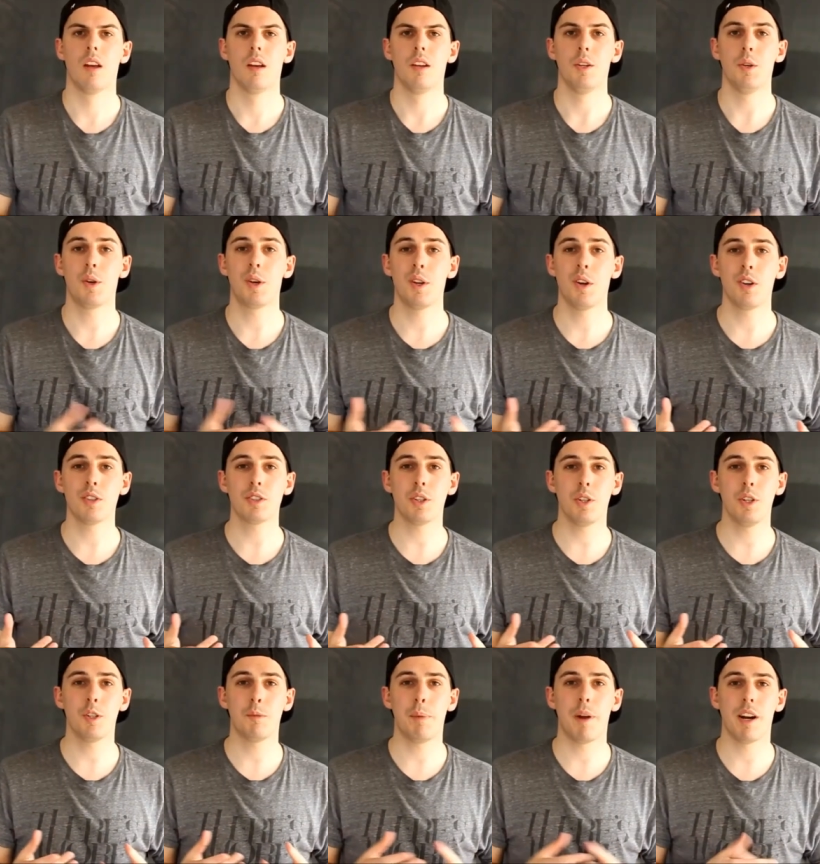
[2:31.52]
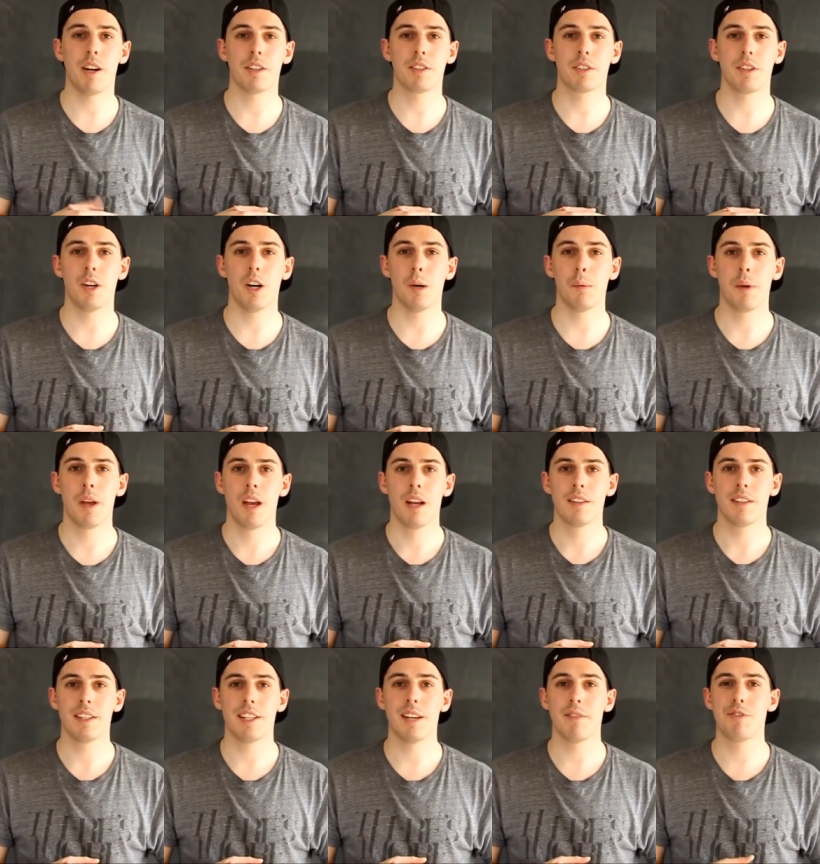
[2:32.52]
You can also use Periscope
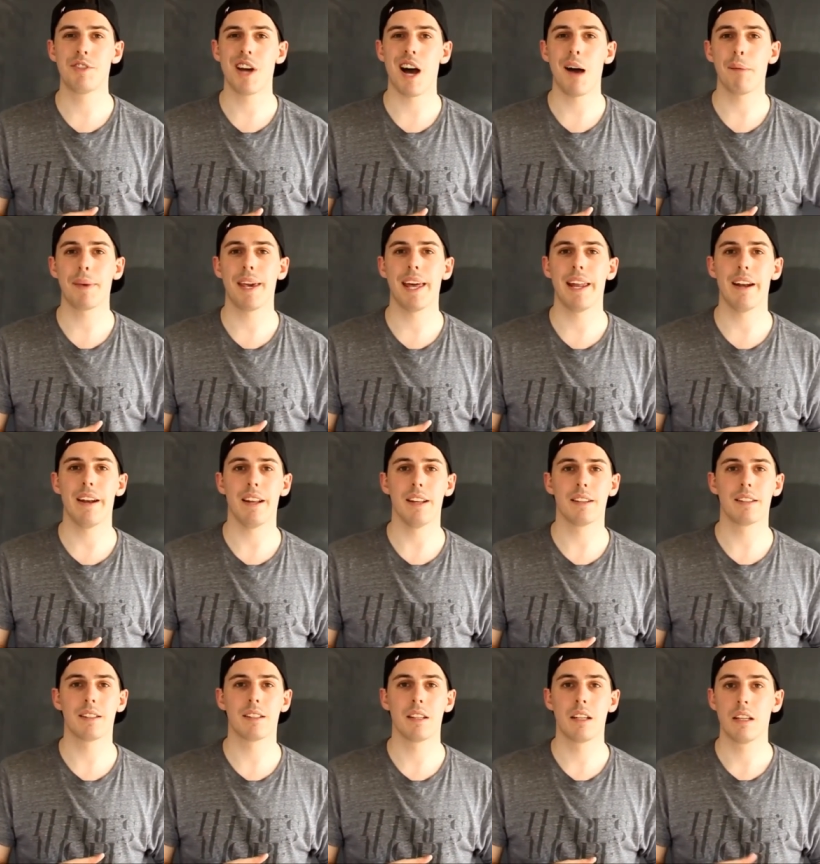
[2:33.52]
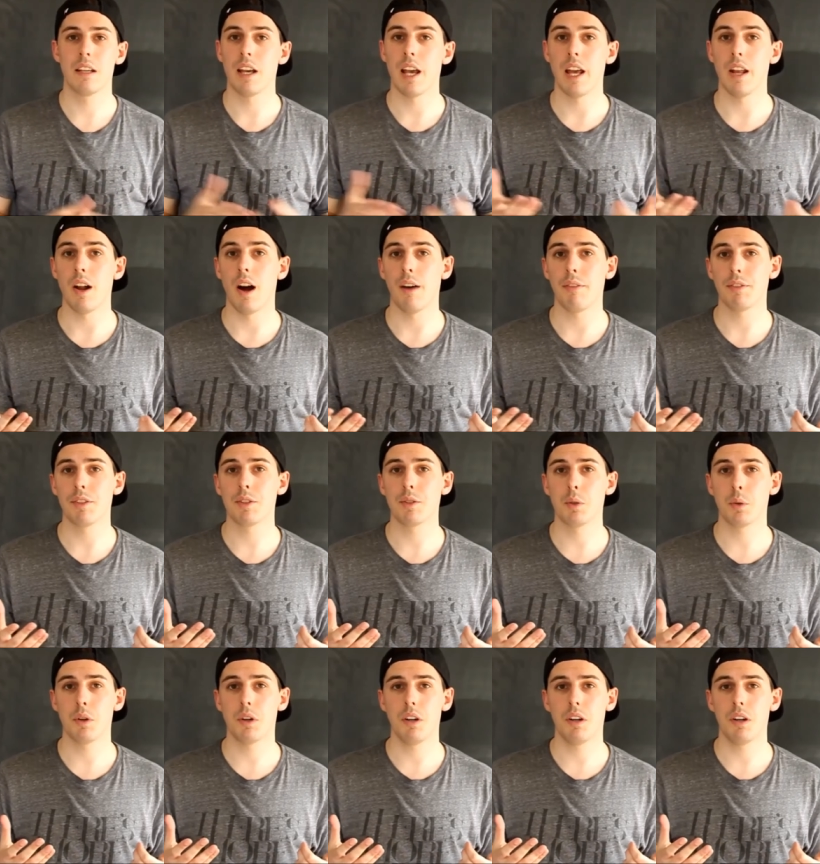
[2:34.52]
to give job candidates an office
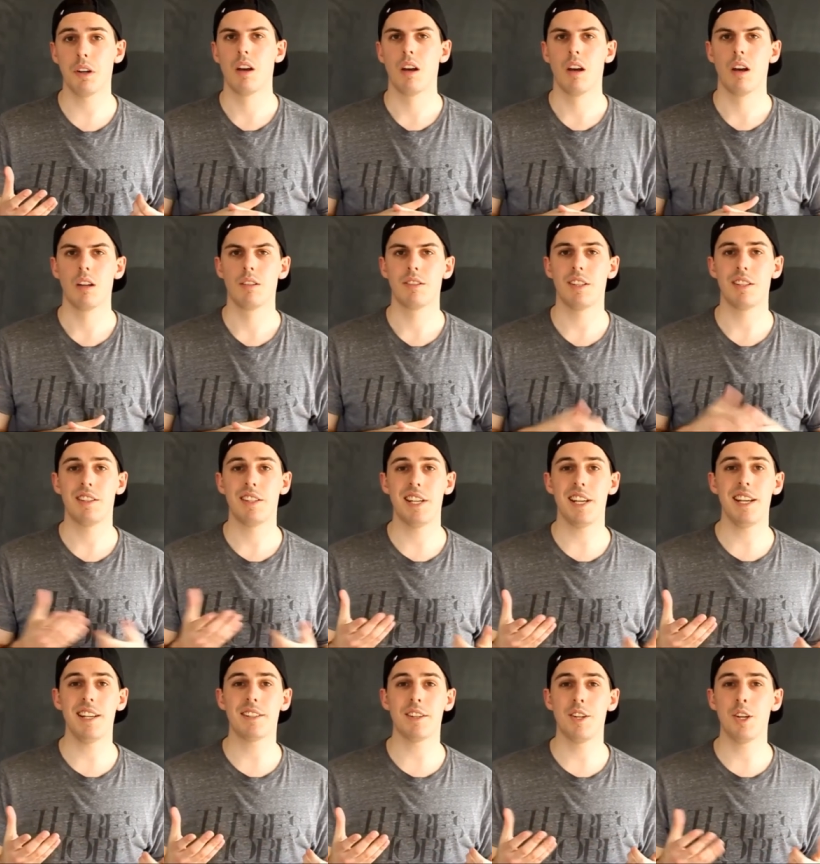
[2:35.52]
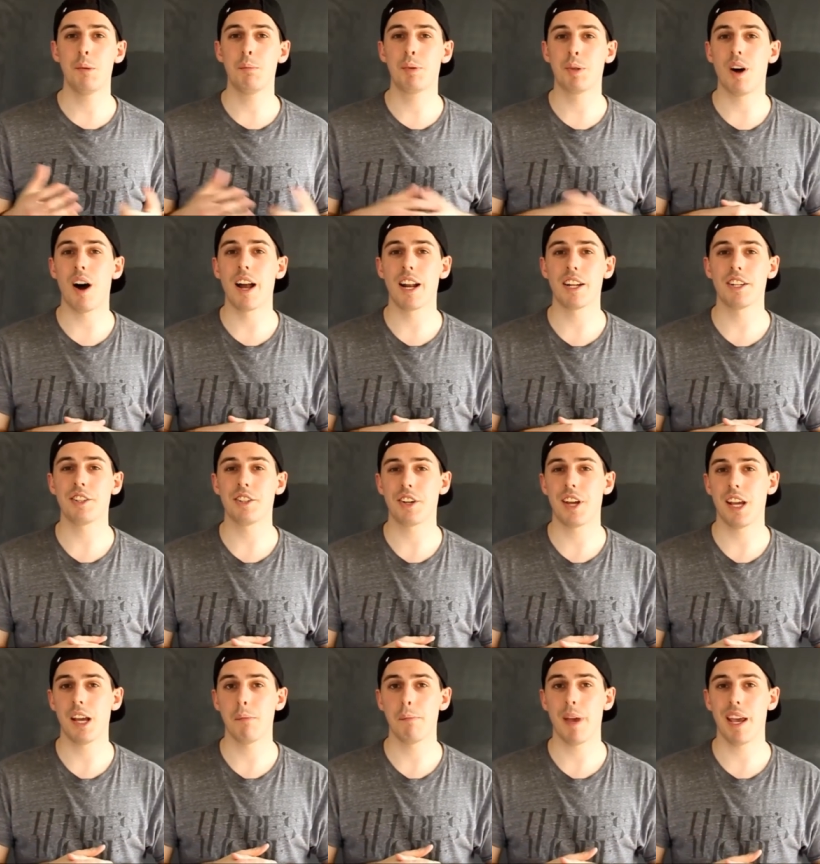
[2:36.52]
tour, to tease a new product or
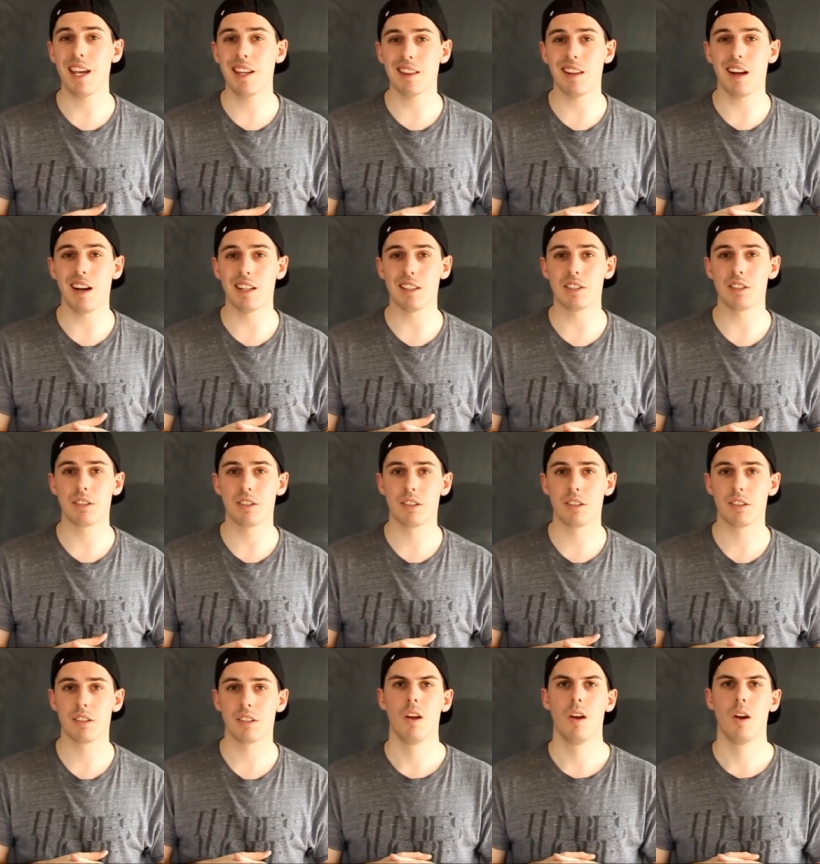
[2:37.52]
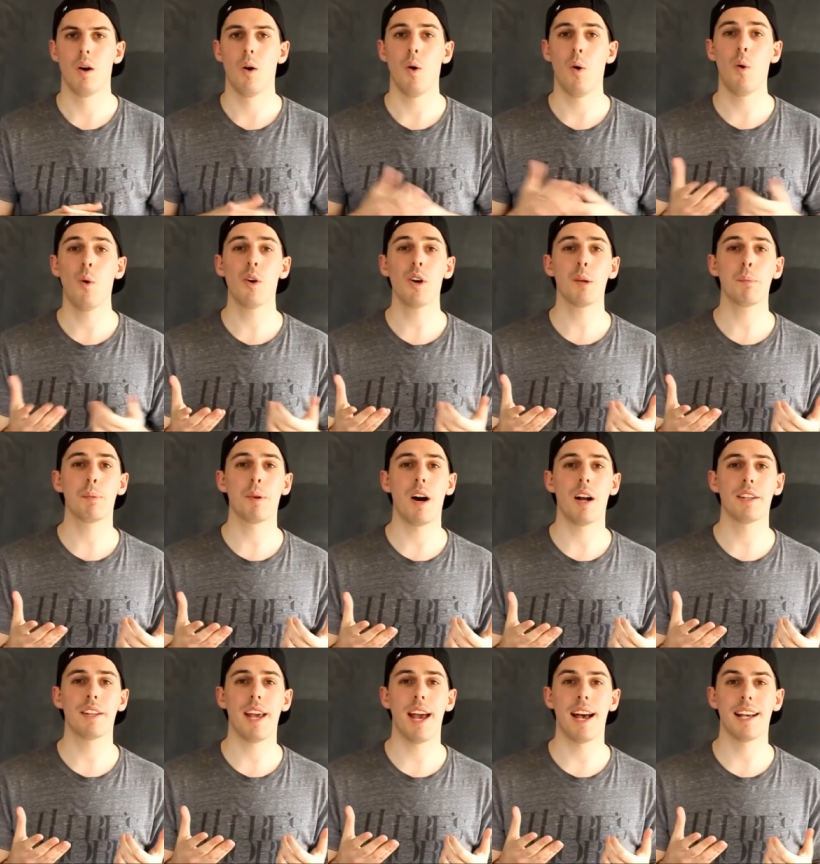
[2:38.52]
campaign launch, or to
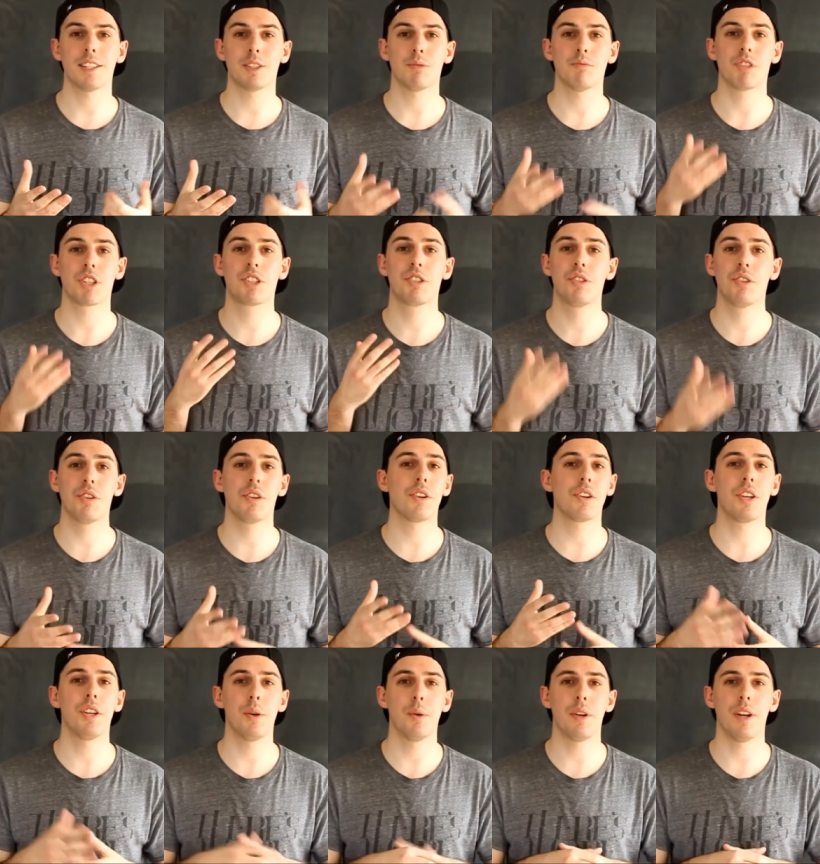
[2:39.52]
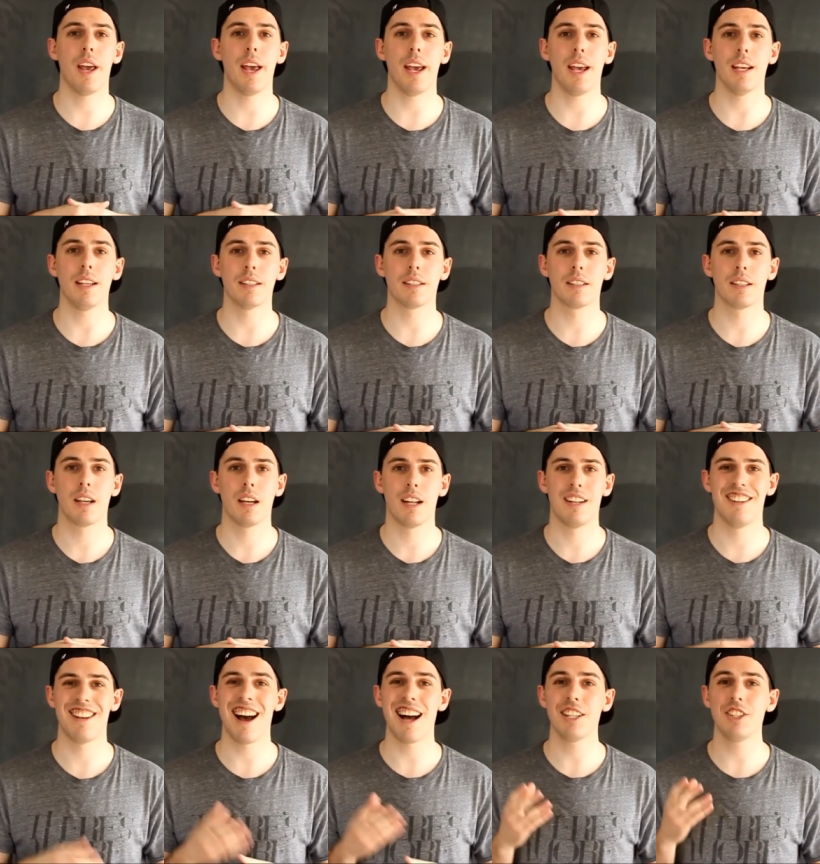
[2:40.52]
broadcast recruiter Q&As,
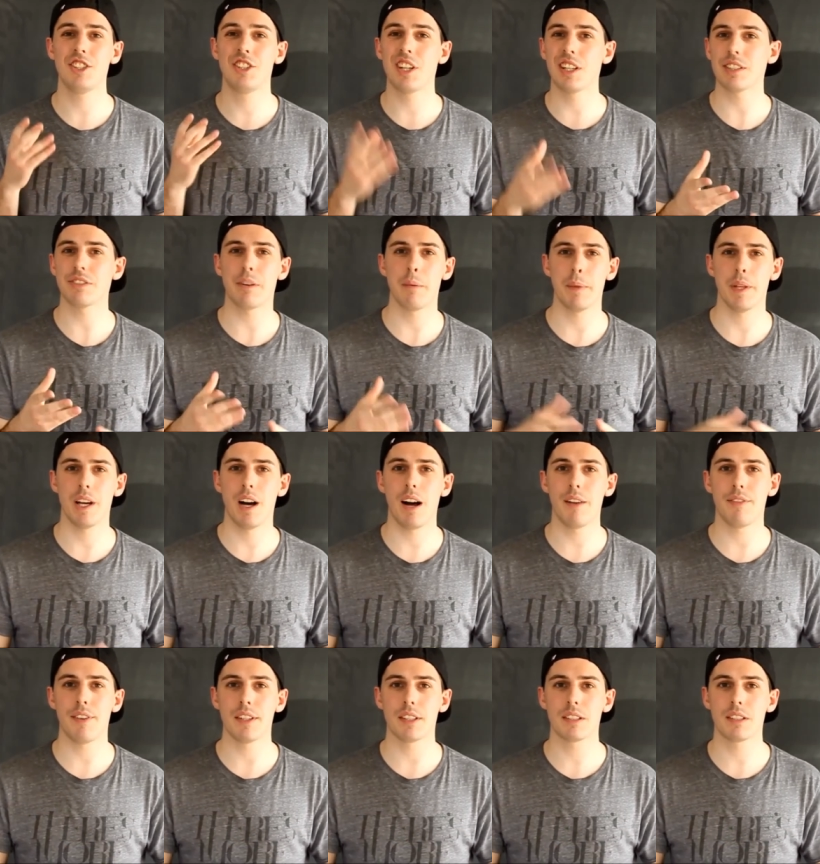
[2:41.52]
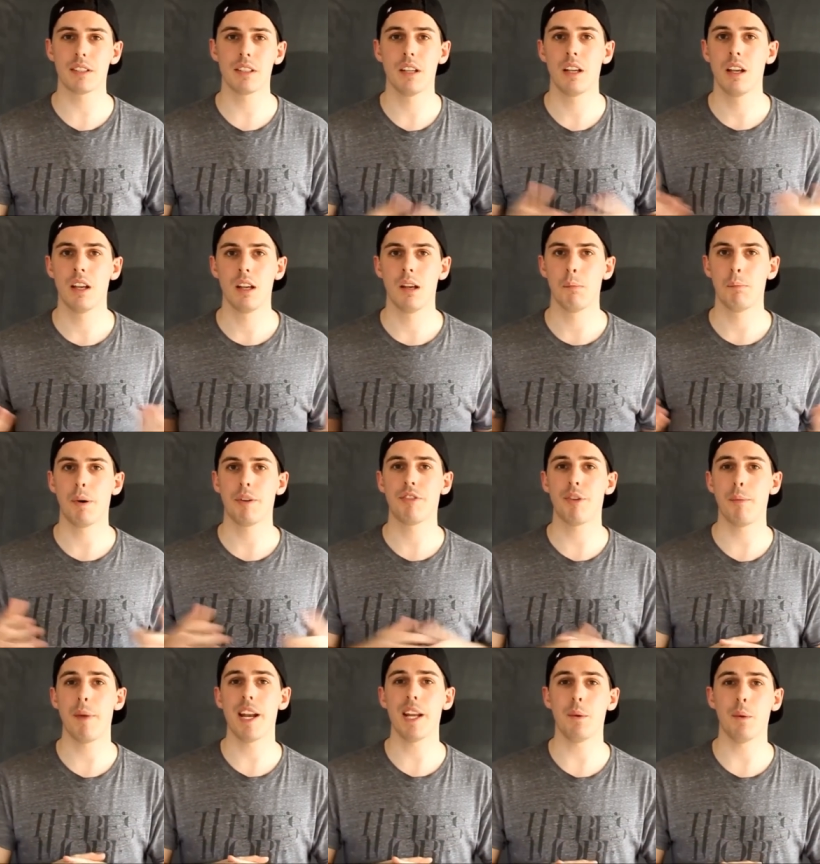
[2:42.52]
not just from the office, but
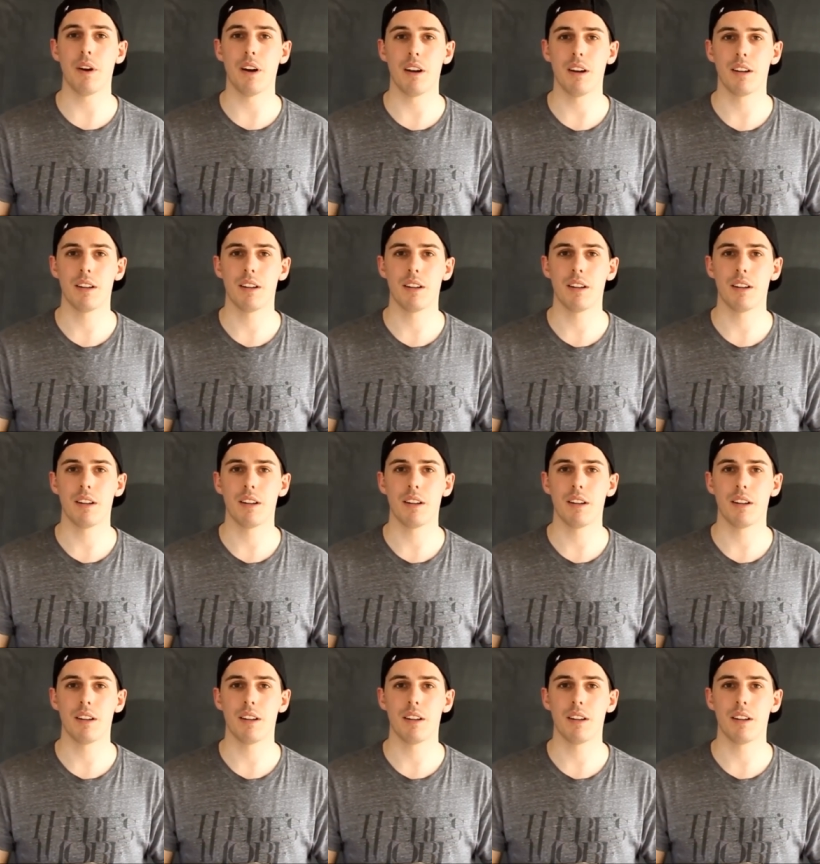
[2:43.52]
from anywhere.